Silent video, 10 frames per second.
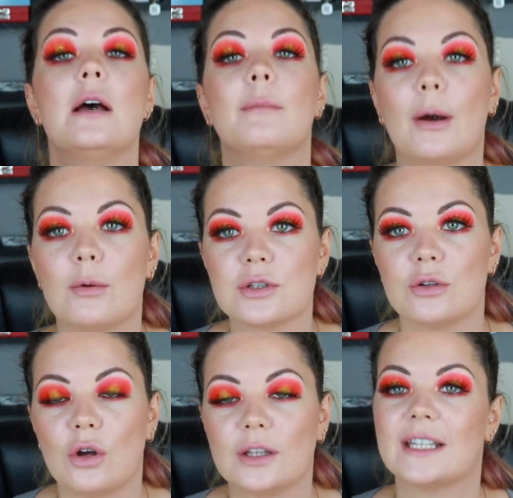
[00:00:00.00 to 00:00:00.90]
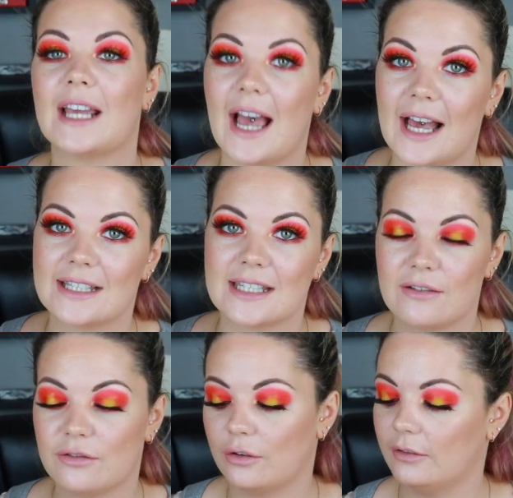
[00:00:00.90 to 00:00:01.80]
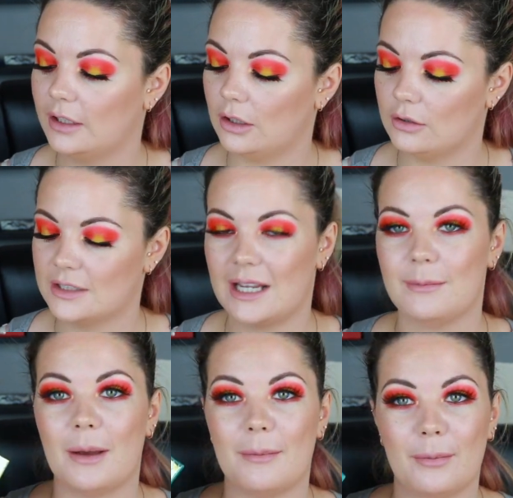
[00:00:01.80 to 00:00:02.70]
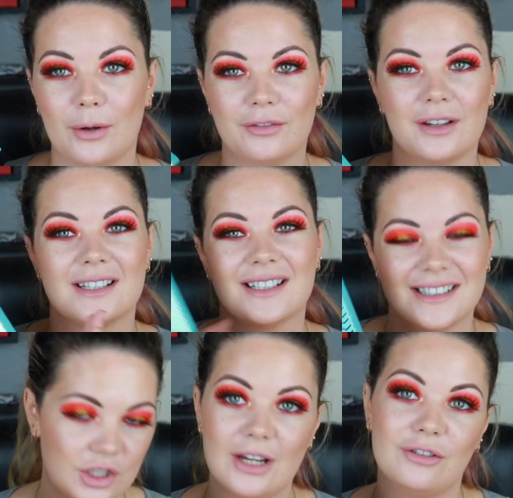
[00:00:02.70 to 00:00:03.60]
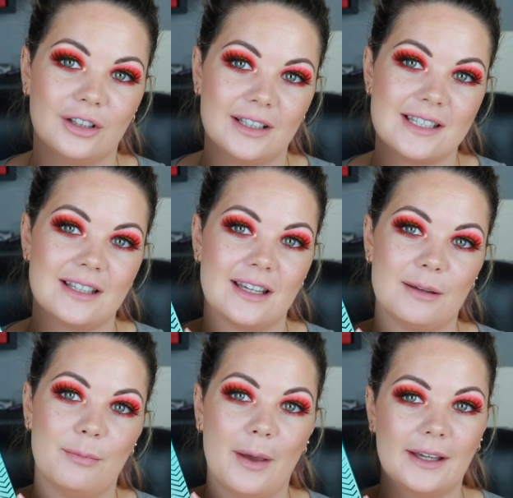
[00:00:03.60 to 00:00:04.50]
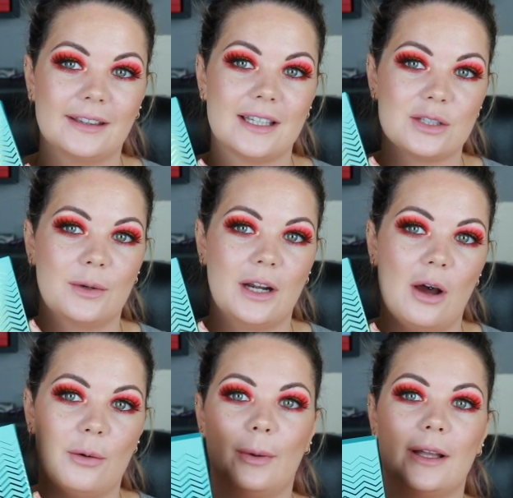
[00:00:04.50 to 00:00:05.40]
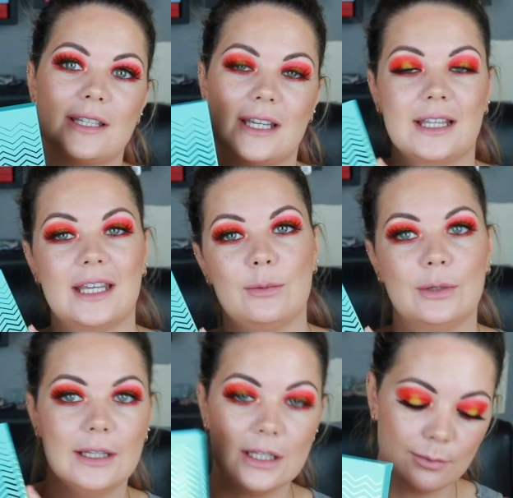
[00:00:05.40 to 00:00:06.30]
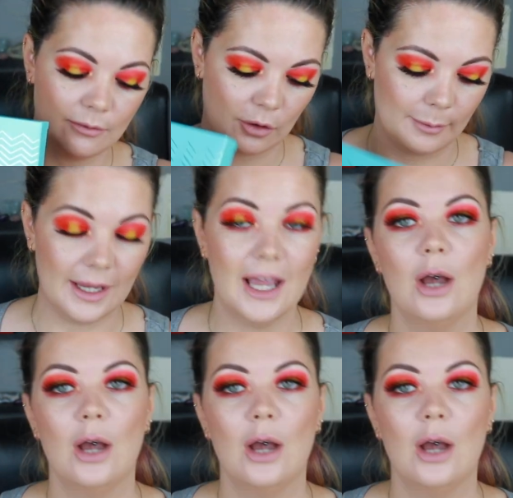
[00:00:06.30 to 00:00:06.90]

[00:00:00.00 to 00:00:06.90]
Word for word: But I was on holiday, I had saved for a really long time and my boyfriend generously picked this one up and said that he would get this one for me.